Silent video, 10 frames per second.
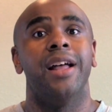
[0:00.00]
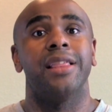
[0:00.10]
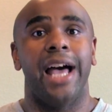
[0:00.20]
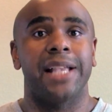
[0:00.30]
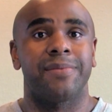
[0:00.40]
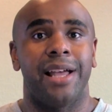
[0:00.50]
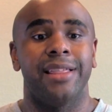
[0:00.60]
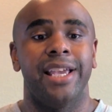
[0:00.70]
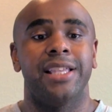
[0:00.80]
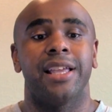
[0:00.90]
Last but not
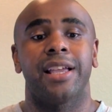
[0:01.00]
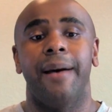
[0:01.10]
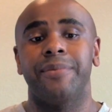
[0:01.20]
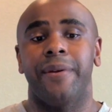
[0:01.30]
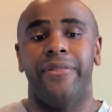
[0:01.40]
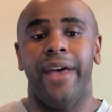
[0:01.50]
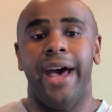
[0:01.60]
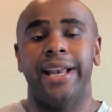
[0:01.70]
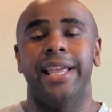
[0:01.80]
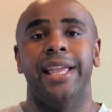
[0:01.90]
least, that comes with
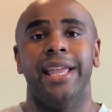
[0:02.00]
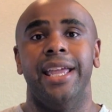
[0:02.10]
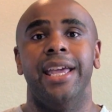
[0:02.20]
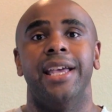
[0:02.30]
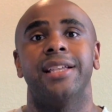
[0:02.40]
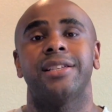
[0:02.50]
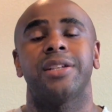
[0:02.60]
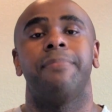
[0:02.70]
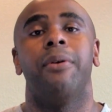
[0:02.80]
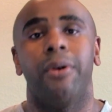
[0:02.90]
that is
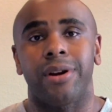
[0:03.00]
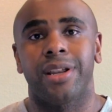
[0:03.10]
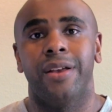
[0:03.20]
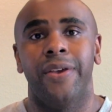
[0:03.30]
support.